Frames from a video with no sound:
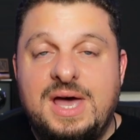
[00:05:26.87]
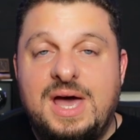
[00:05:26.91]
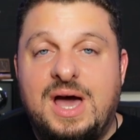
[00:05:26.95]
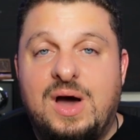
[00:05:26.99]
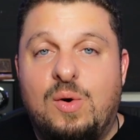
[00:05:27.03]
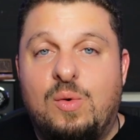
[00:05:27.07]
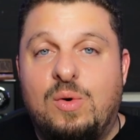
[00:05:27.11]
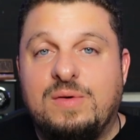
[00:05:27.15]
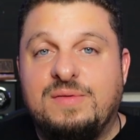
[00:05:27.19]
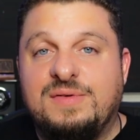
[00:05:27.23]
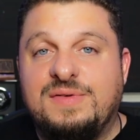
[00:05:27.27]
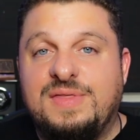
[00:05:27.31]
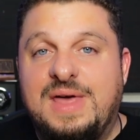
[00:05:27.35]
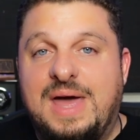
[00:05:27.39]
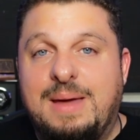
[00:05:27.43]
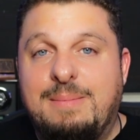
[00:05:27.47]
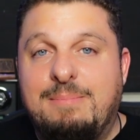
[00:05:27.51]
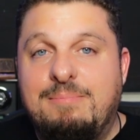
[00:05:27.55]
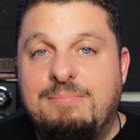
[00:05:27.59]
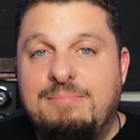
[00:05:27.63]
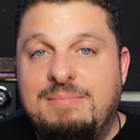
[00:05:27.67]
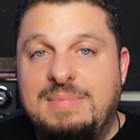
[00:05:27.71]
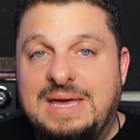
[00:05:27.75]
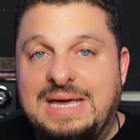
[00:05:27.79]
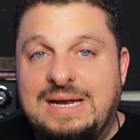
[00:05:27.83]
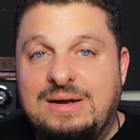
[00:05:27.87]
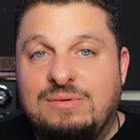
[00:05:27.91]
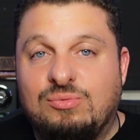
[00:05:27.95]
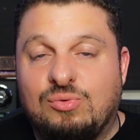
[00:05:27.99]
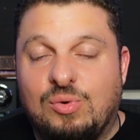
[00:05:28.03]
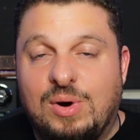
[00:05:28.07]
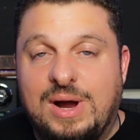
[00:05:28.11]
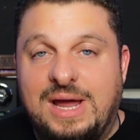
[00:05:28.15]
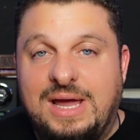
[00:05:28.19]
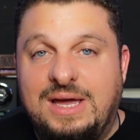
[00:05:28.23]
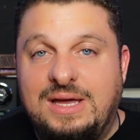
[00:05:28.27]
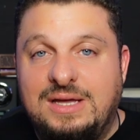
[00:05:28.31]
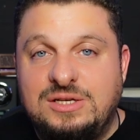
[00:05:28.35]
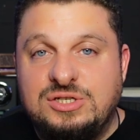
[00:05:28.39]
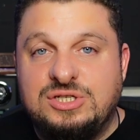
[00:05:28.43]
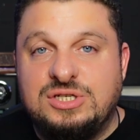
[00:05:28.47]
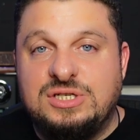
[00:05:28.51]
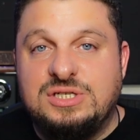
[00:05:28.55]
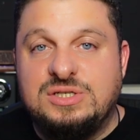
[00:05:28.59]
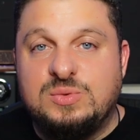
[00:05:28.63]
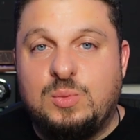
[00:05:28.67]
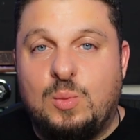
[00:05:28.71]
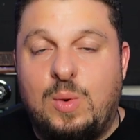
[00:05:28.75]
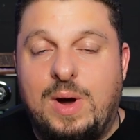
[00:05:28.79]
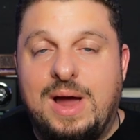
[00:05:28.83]
However, that mid-range
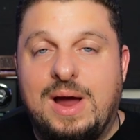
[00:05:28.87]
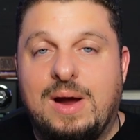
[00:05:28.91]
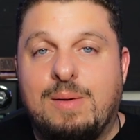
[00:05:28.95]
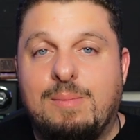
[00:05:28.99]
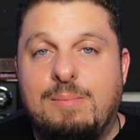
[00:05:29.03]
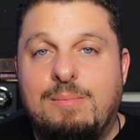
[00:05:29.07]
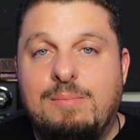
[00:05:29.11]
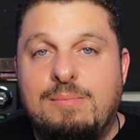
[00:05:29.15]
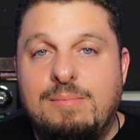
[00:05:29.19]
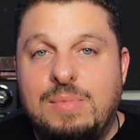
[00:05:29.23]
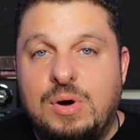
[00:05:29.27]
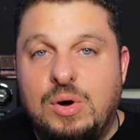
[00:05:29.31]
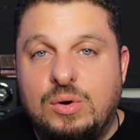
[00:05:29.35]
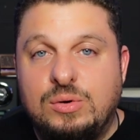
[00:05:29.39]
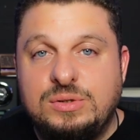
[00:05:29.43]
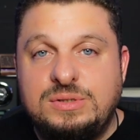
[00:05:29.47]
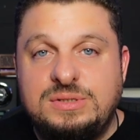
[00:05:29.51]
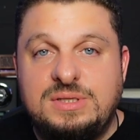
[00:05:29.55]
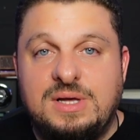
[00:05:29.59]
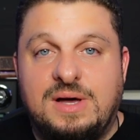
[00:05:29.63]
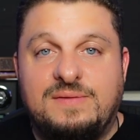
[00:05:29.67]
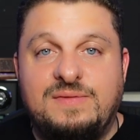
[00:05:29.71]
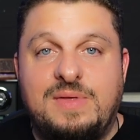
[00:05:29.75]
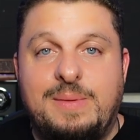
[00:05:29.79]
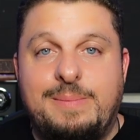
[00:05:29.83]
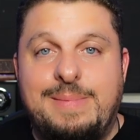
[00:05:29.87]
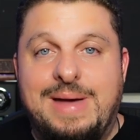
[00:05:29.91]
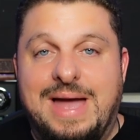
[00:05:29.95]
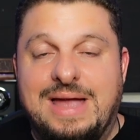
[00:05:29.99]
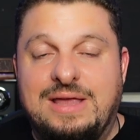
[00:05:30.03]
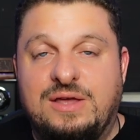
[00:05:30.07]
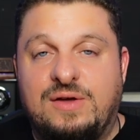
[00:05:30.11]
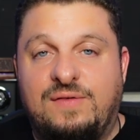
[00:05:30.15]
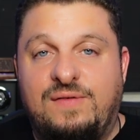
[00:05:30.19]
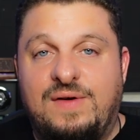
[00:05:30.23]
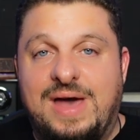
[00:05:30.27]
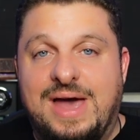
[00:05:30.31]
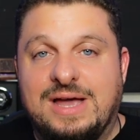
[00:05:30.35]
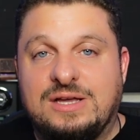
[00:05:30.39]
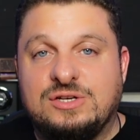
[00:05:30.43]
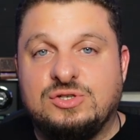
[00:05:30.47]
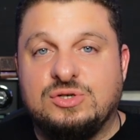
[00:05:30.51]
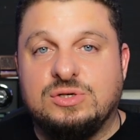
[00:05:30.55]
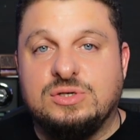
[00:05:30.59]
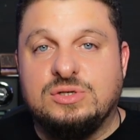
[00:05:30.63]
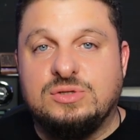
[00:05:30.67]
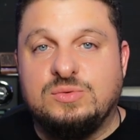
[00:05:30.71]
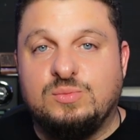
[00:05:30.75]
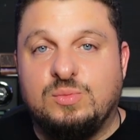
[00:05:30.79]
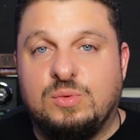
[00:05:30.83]
is where most of the
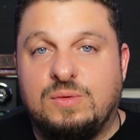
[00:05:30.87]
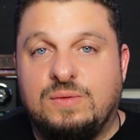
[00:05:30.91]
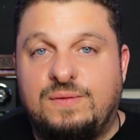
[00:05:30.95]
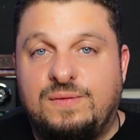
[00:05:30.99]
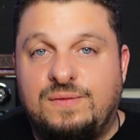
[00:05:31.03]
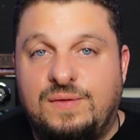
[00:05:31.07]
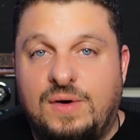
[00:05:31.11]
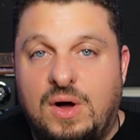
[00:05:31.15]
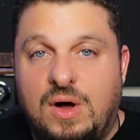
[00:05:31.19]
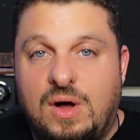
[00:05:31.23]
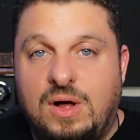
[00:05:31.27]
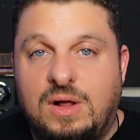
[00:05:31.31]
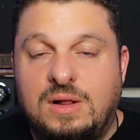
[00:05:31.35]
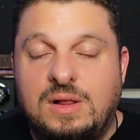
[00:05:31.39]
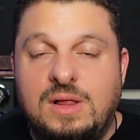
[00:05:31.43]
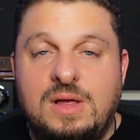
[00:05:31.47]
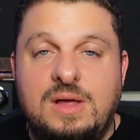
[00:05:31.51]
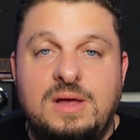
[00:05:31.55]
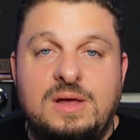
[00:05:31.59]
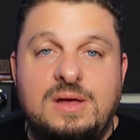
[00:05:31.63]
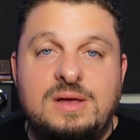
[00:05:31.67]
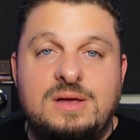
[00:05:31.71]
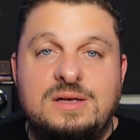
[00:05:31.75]
manufacturers will fall,